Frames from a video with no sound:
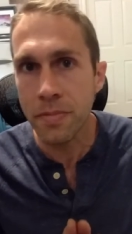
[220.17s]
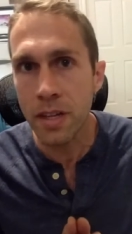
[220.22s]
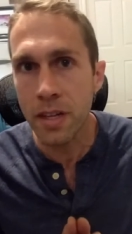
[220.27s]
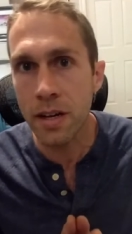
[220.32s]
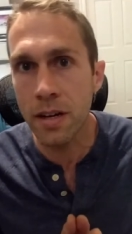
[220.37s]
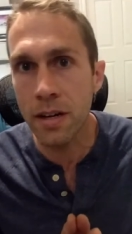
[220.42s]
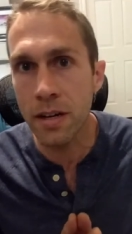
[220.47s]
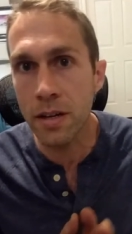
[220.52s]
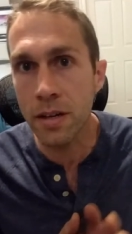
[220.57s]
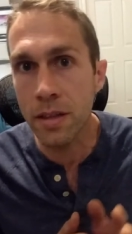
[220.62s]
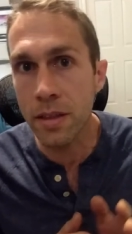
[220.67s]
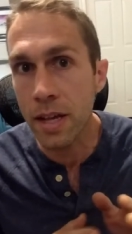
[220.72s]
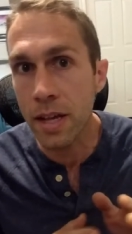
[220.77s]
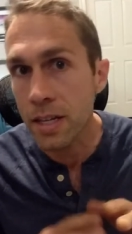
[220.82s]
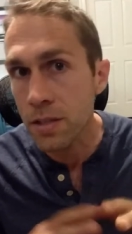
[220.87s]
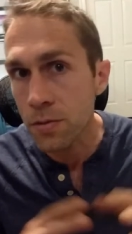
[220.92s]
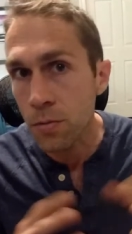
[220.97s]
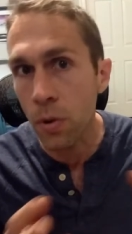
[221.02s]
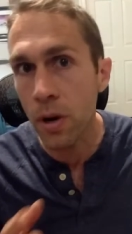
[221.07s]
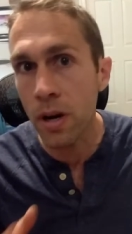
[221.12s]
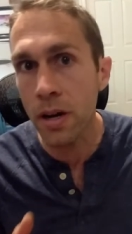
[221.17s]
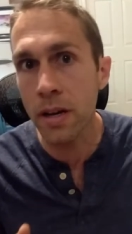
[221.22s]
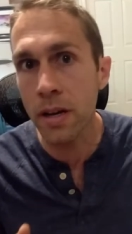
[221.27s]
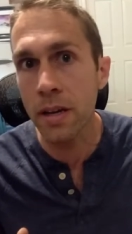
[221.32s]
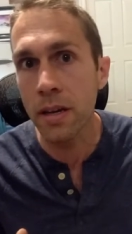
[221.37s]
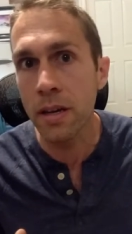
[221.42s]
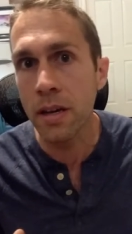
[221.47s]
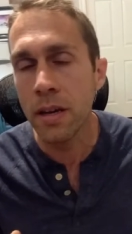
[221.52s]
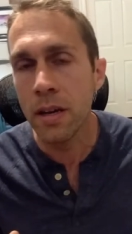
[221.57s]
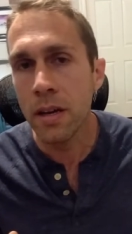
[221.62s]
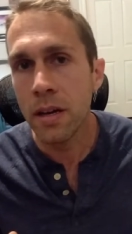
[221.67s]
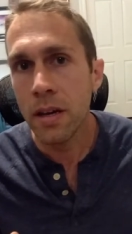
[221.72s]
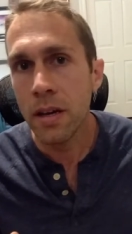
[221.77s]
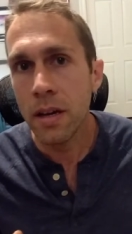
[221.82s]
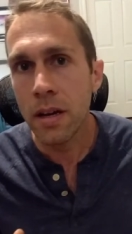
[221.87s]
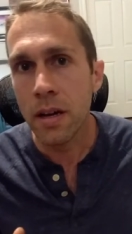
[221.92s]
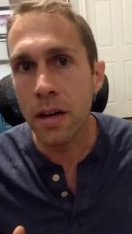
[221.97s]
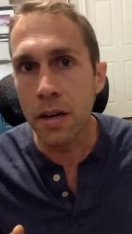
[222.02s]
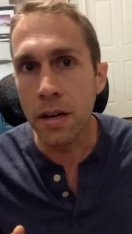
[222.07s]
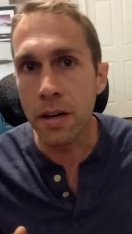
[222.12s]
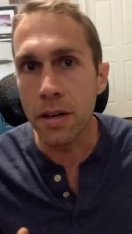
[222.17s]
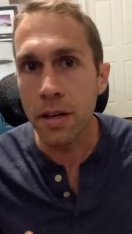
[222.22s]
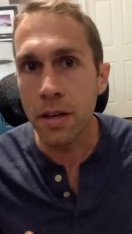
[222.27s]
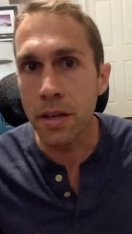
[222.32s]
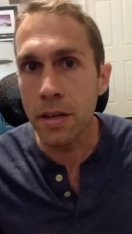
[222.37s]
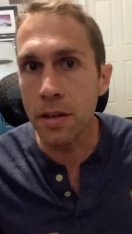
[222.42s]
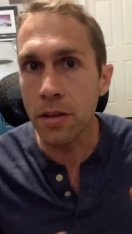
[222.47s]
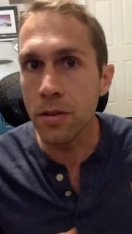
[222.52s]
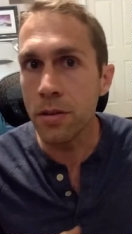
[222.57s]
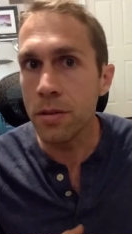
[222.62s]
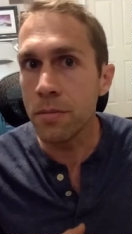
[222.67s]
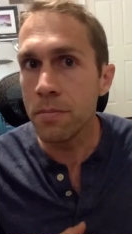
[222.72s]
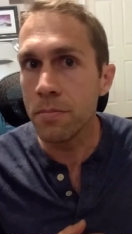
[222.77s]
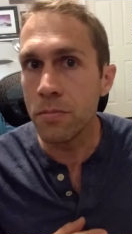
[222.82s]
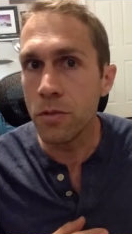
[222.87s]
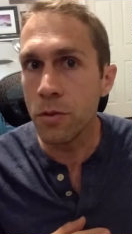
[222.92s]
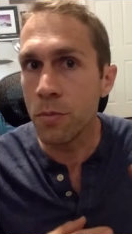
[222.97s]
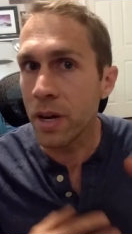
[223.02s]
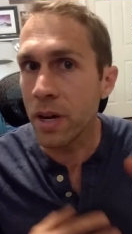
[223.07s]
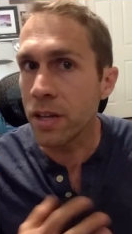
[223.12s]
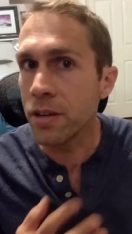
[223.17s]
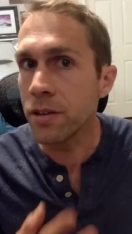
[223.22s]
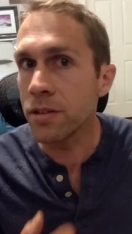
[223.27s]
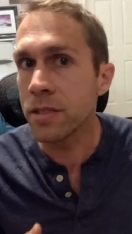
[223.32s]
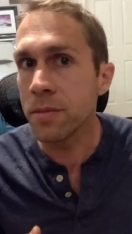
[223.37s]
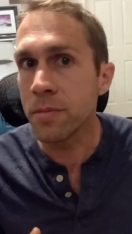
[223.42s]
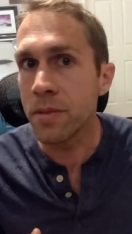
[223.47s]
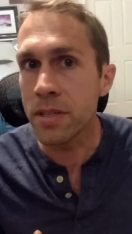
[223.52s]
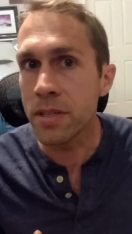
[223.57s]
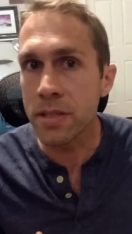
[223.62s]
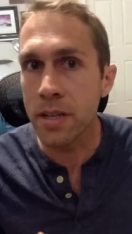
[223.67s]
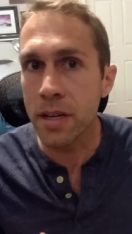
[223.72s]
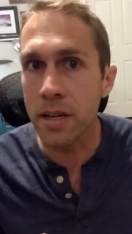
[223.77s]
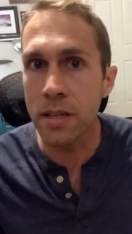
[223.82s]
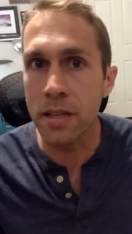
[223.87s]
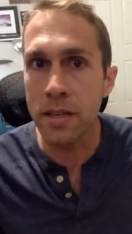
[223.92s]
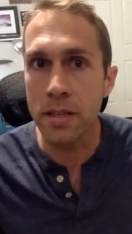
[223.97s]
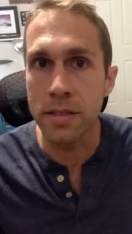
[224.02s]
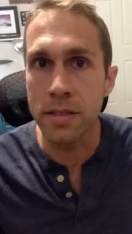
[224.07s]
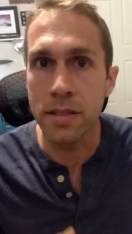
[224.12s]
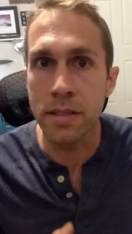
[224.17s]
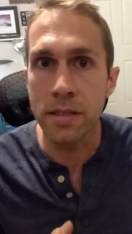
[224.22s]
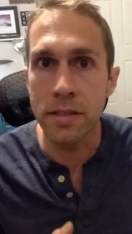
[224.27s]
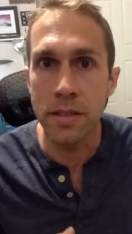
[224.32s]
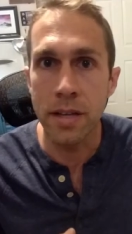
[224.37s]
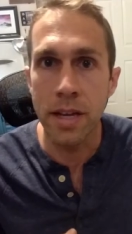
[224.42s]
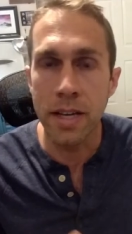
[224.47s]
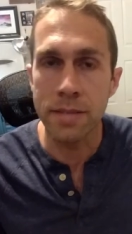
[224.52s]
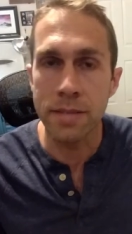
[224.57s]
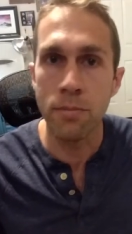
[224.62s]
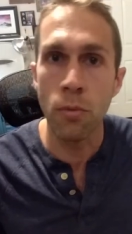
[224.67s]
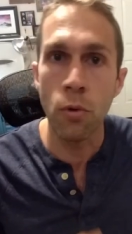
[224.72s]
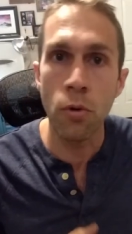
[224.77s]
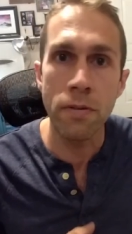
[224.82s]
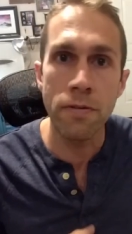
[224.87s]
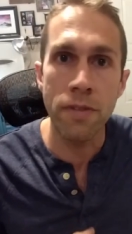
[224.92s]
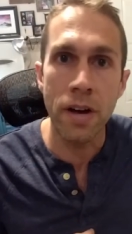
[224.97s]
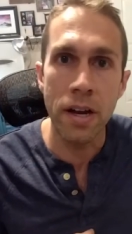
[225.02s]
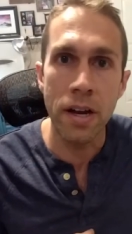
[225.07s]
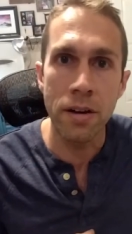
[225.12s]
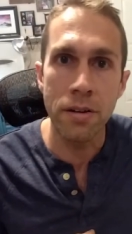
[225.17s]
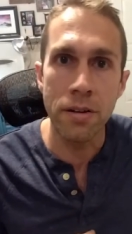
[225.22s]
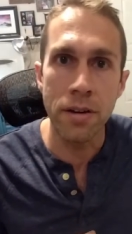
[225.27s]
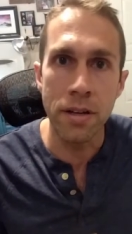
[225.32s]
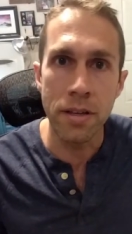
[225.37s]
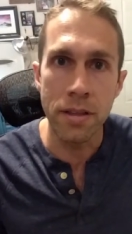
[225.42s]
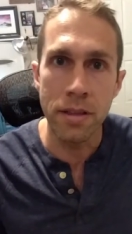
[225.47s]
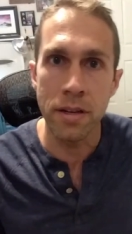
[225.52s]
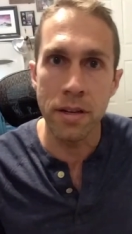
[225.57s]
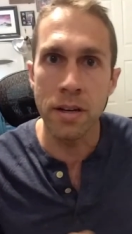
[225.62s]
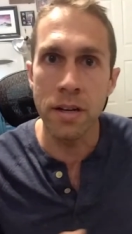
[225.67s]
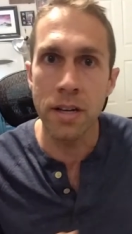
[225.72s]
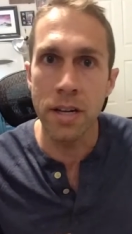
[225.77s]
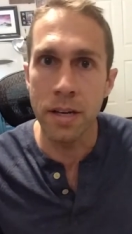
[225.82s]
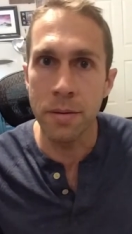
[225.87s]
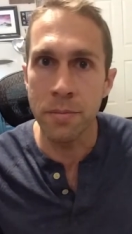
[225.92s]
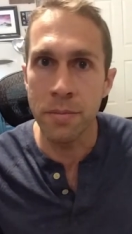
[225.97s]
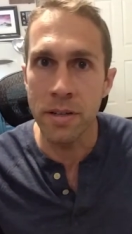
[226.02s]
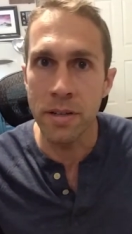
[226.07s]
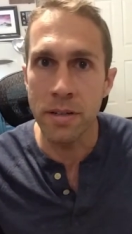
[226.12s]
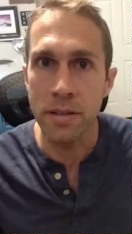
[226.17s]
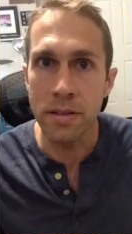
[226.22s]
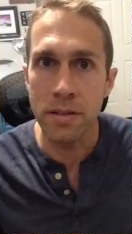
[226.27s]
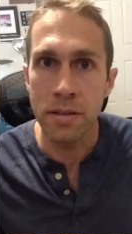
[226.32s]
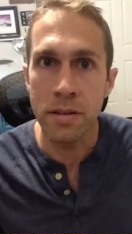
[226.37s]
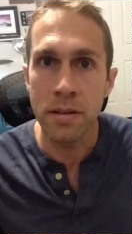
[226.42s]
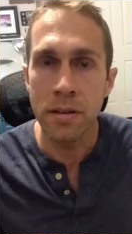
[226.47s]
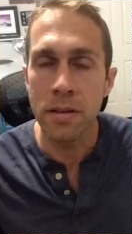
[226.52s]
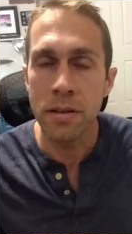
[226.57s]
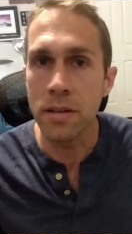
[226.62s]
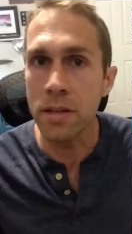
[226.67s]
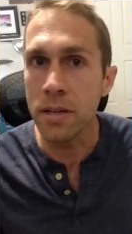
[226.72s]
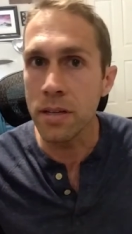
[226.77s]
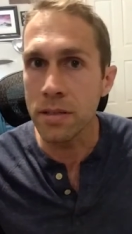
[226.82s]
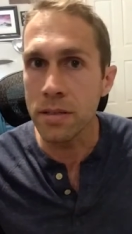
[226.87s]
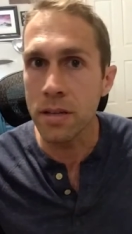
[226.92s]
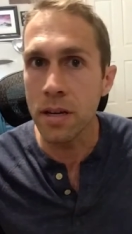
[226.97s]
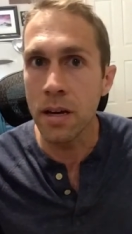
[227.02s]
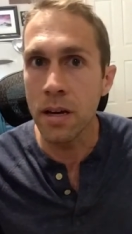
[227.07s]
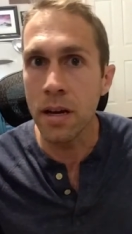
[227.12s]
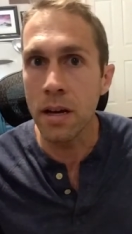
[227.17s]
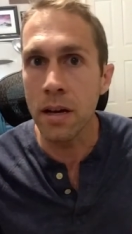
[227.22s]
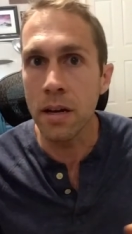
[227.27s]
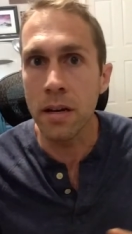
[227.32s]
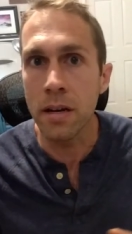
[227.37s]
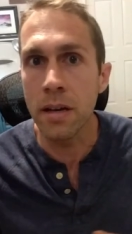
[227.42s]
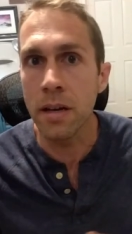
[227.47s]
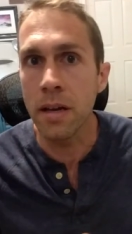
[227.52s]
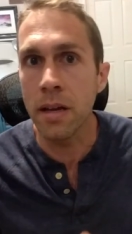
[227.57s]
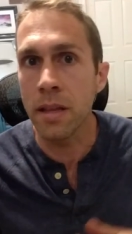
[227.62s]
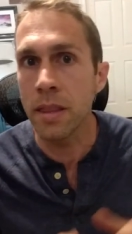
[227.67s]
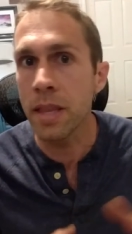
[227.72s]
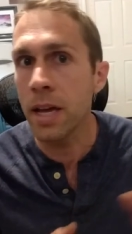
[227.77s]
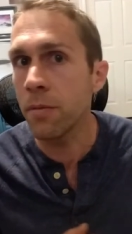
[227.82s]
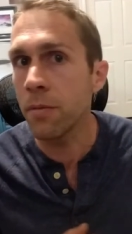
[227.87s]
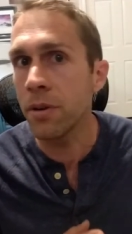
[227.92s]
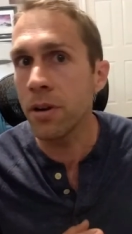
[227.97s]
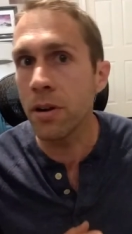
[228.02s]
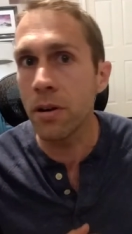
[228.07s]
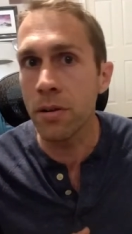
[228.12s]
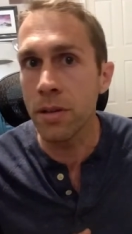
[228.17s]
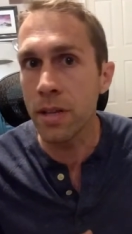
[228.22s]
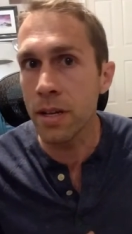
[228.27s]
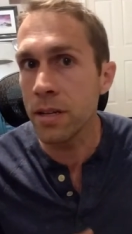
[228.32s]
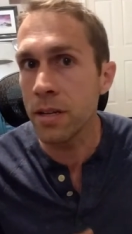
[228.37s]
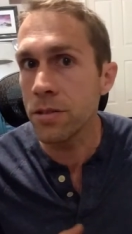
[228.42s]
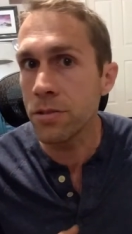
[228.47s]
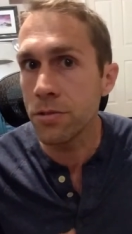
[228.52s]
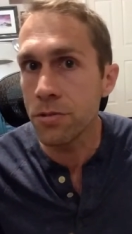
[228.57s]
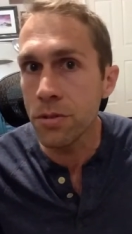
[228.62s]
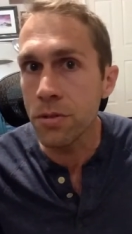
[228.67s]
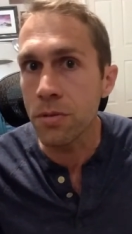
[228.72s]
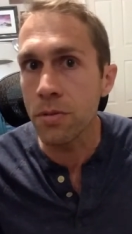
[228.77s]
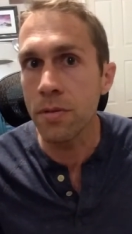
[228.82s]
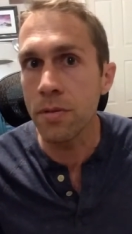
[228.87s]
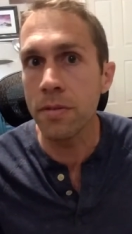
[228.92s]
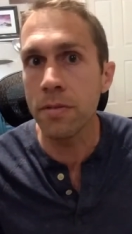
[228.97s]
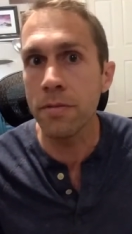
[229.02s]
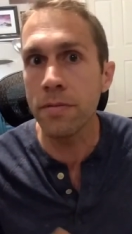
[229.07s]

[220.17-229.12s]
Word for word: Uh, that's why uh, it, you might hear somebody say that CZ has more fire in it than a diamond does. Uh, and in that regard, that is true.